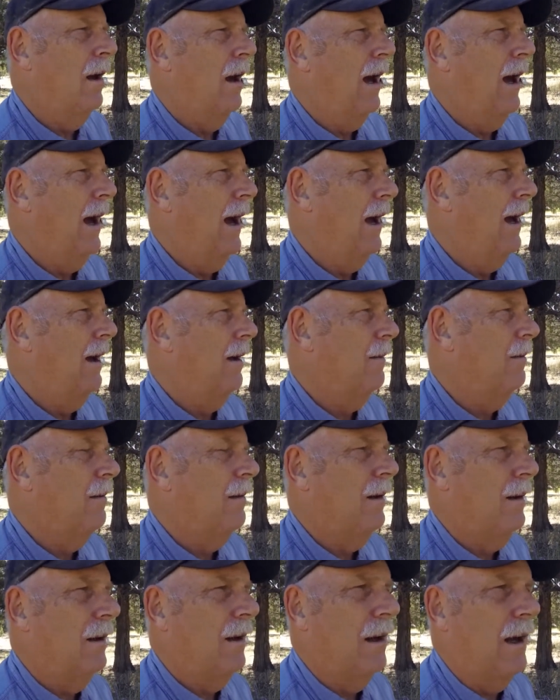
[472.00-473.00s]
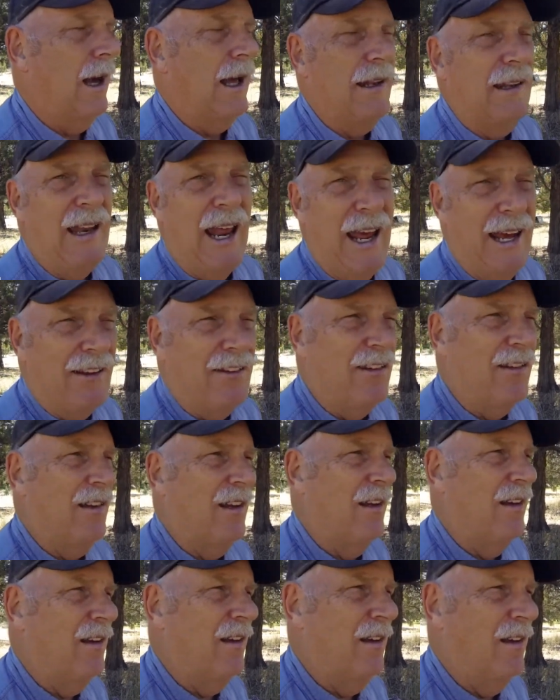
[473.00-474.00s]
a nest,
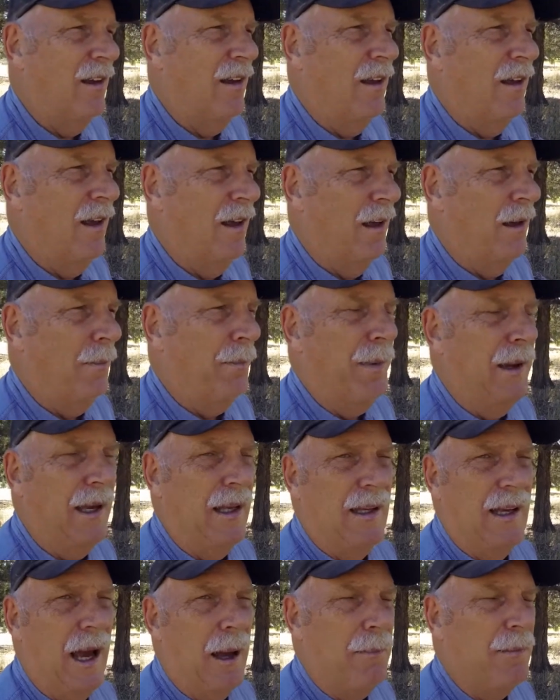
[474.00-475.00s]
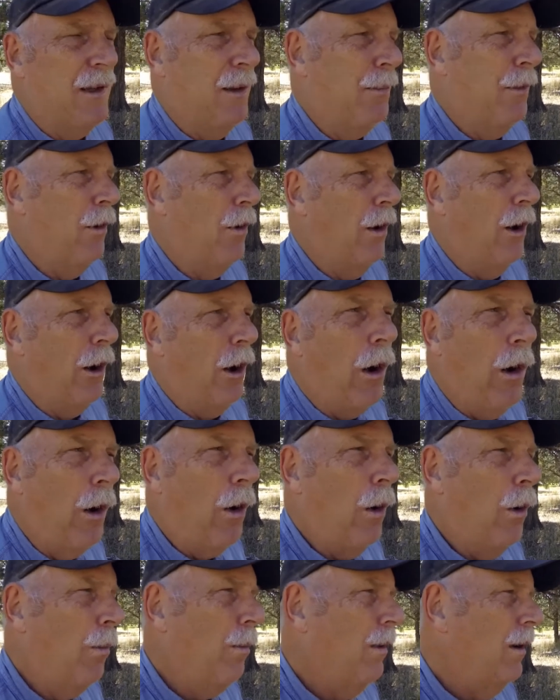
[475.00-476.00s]
being comfortable, a
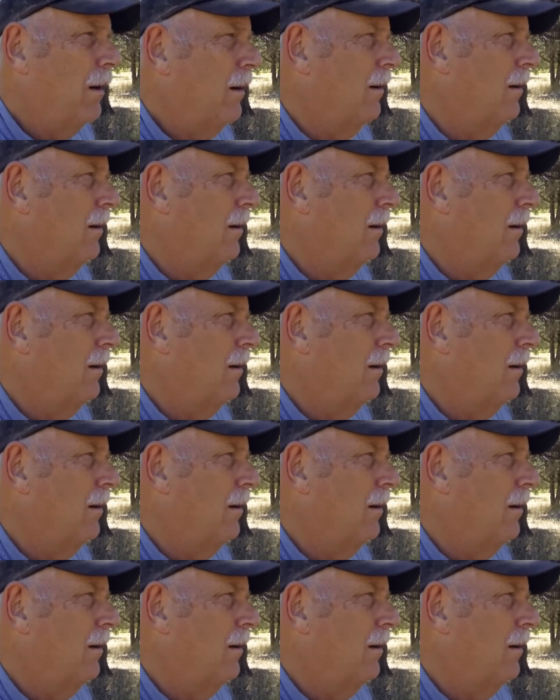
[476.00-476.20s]
home.